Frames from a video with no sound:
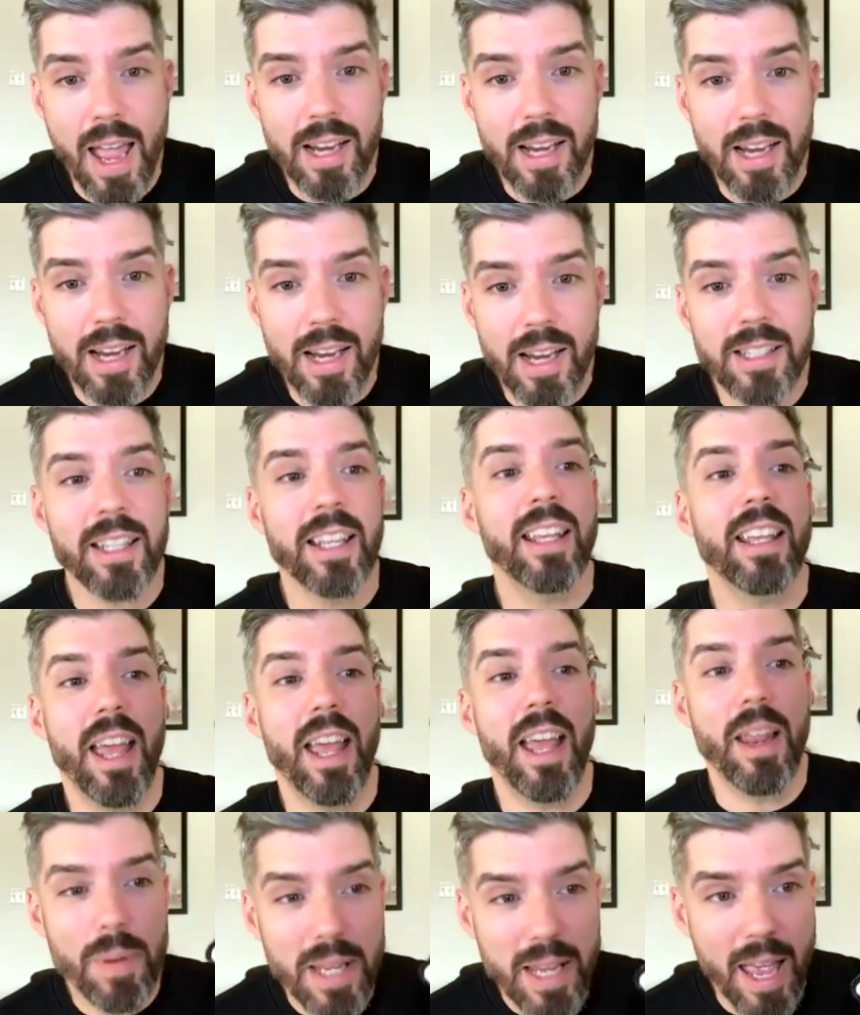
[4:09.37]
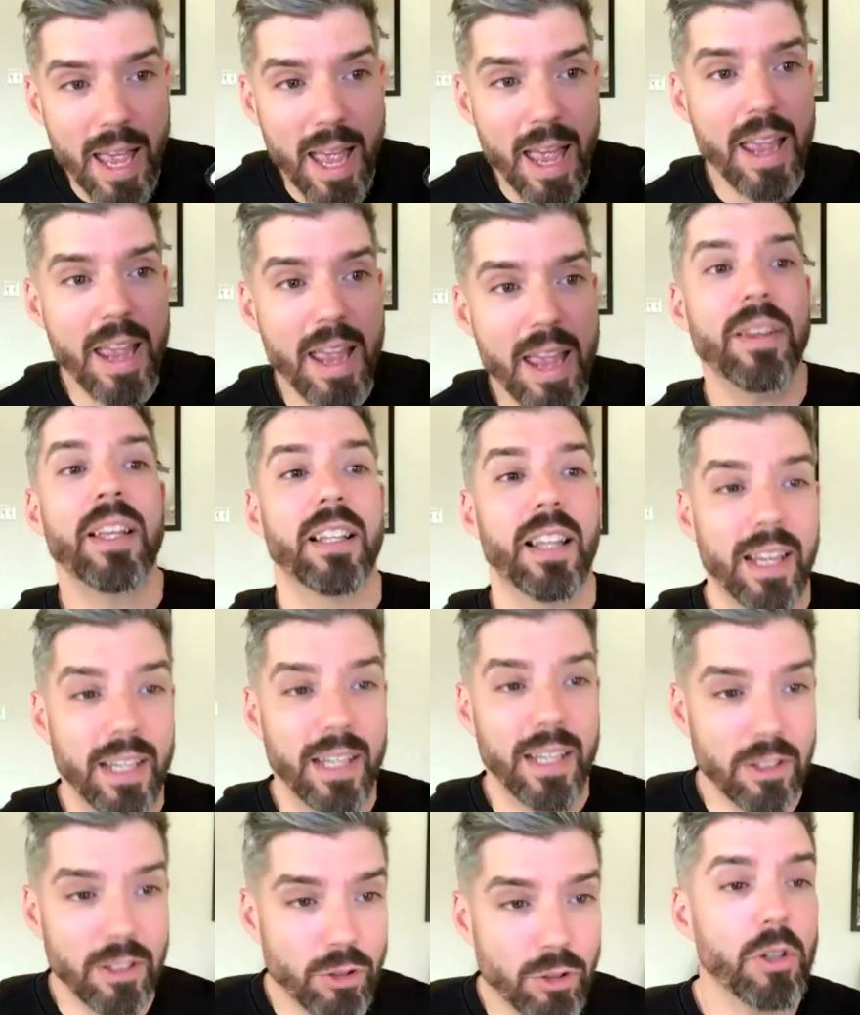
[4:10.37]
Act and behave
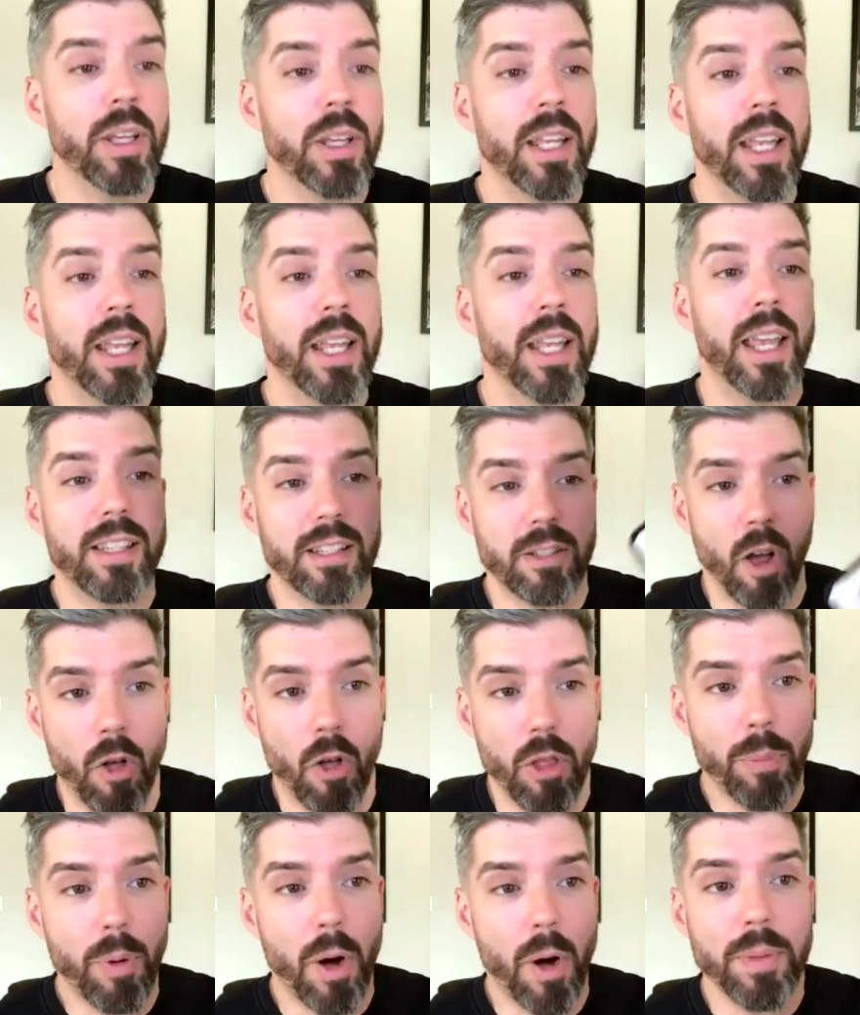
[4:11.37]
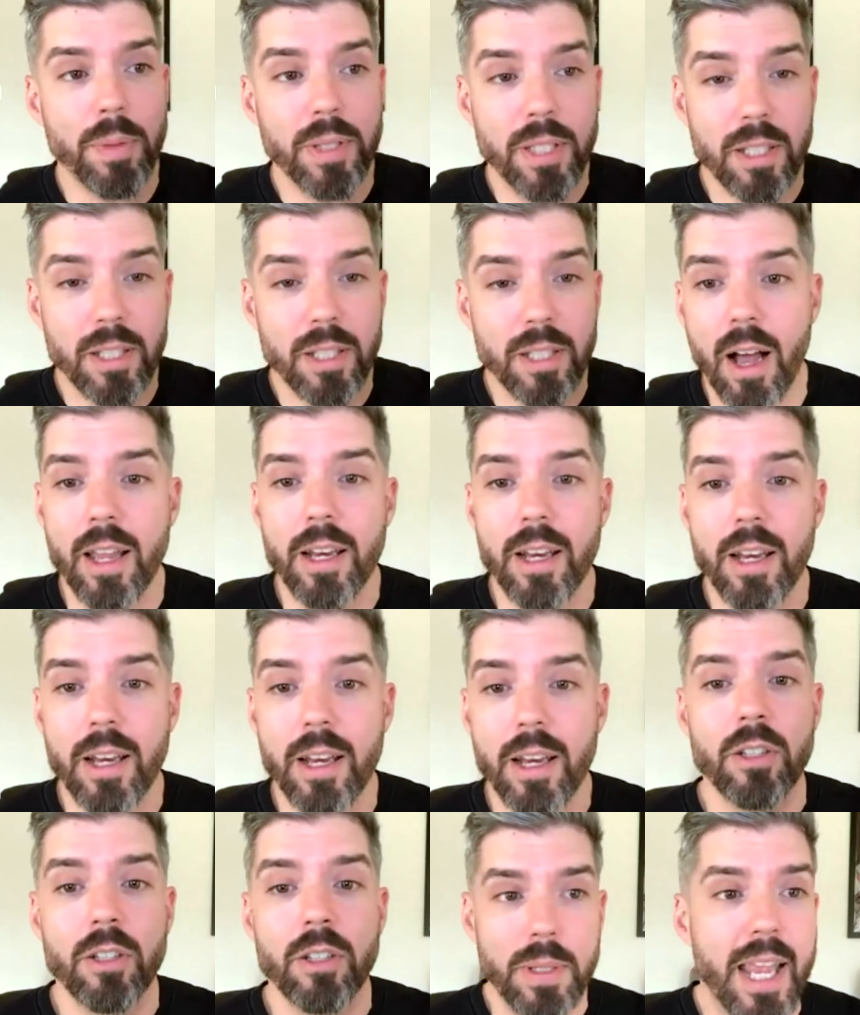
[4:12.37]
like it's true. It says all the promises
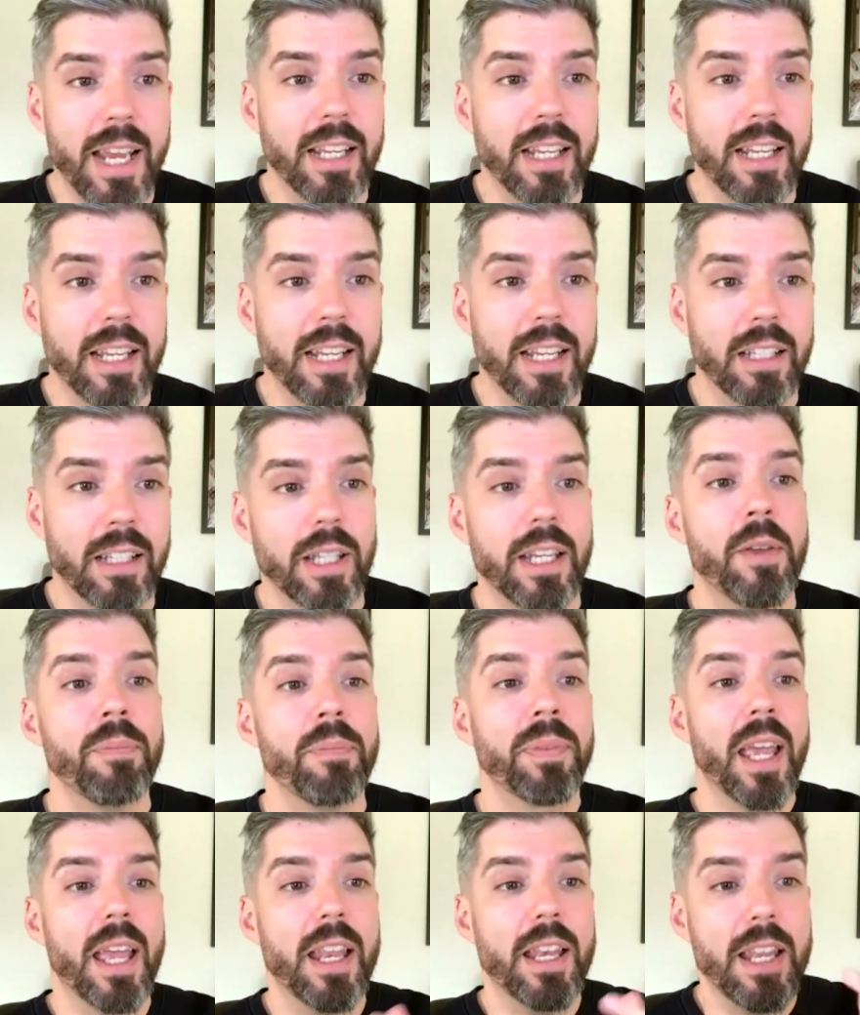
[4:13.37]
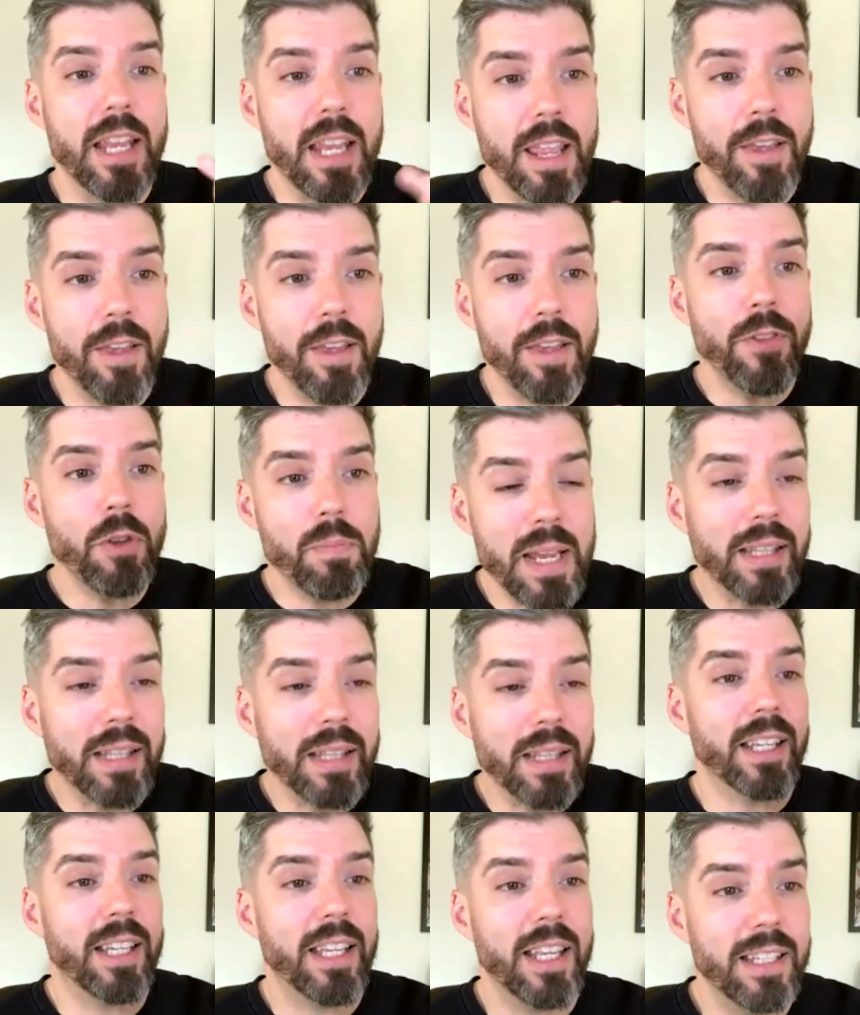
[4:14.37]
God should be taken literally. And if you
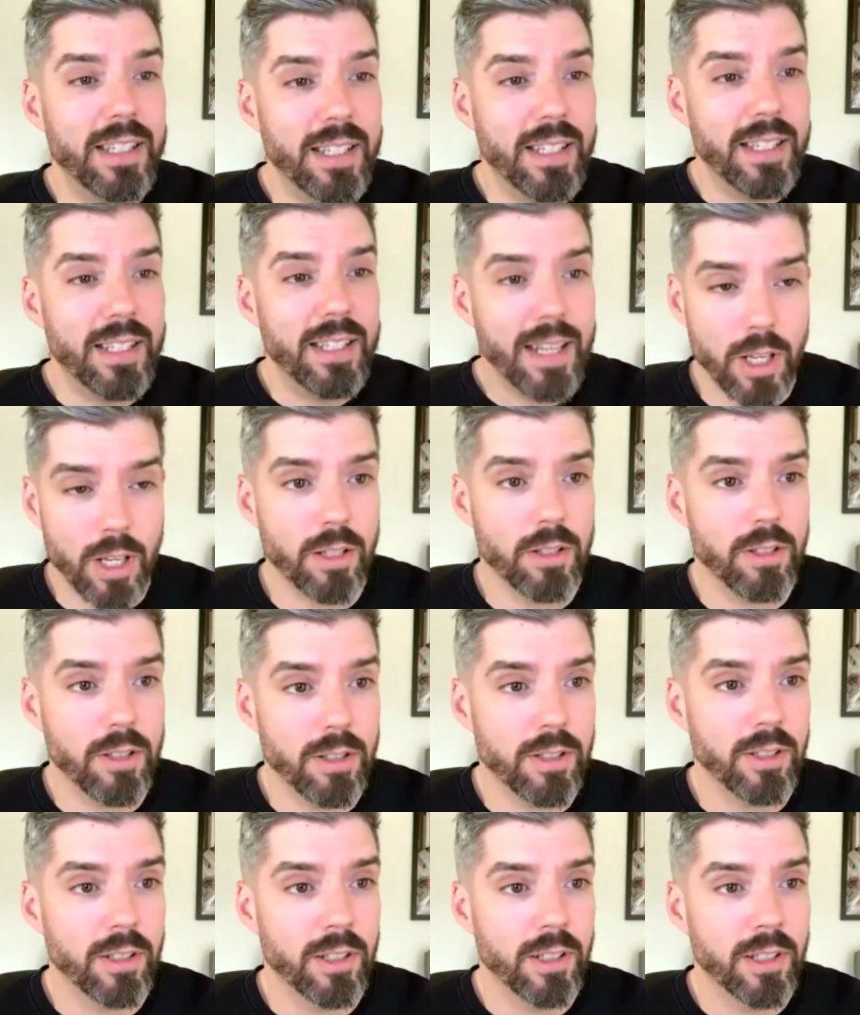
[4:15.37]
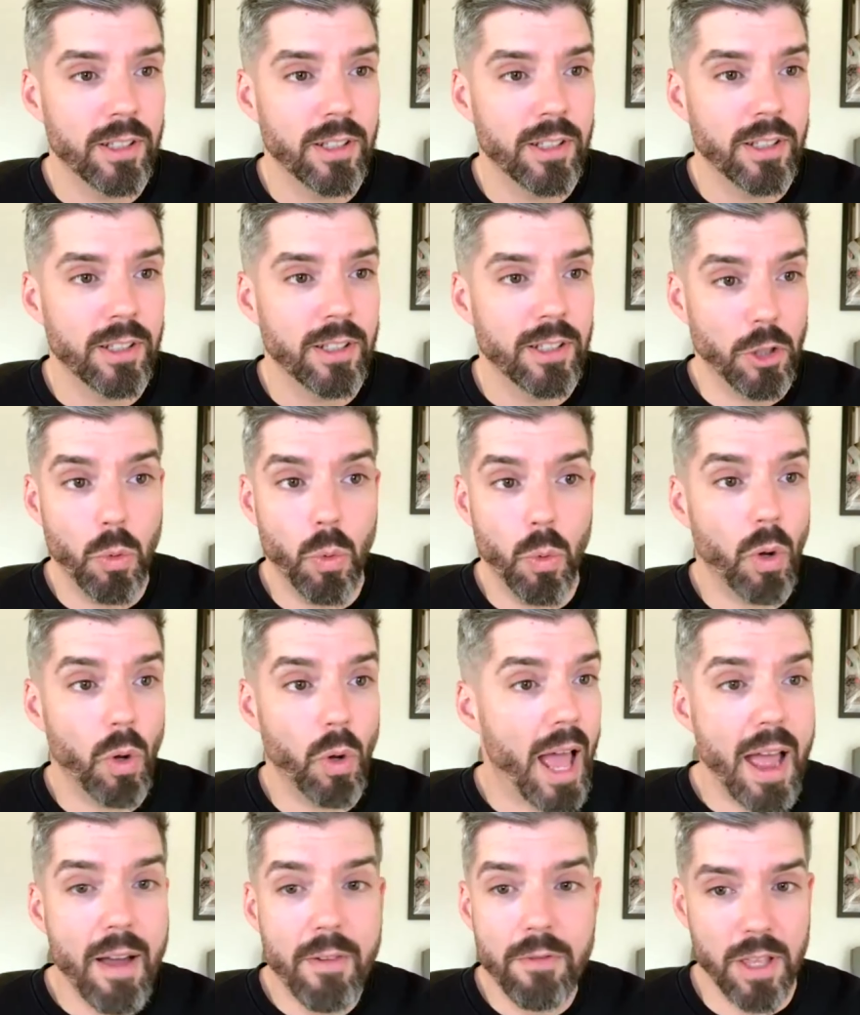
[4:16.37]
meet the conditions,
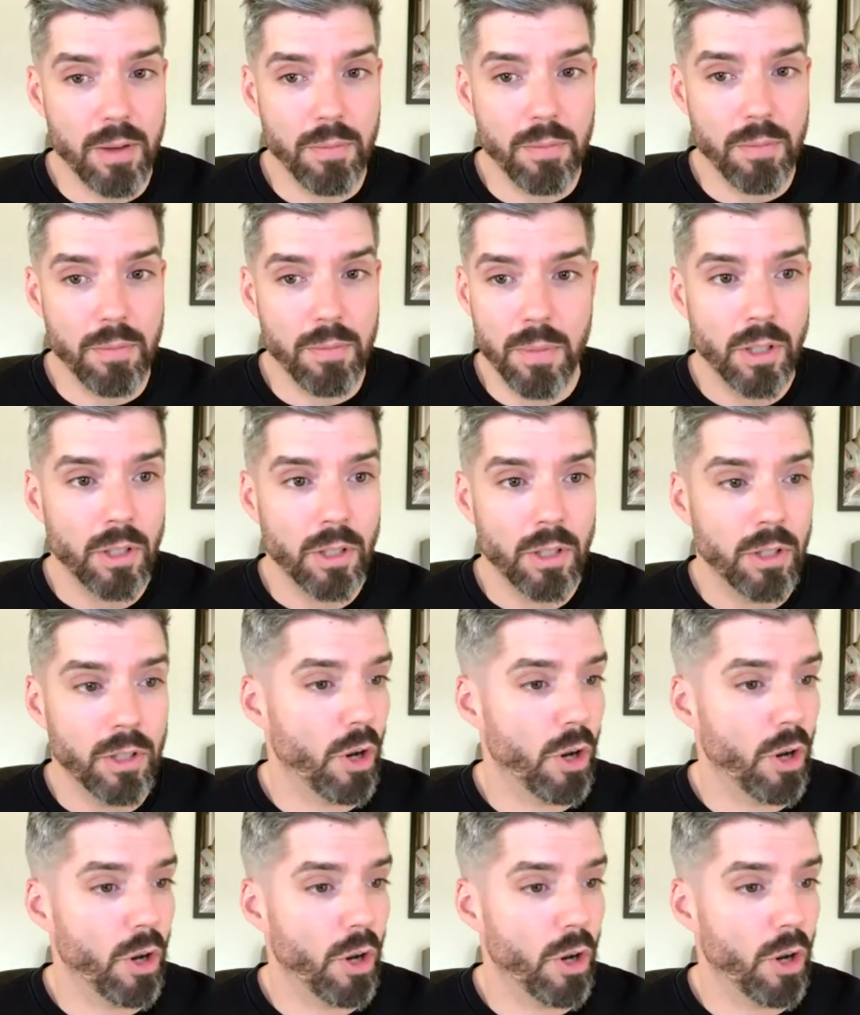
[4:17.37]
you will have them.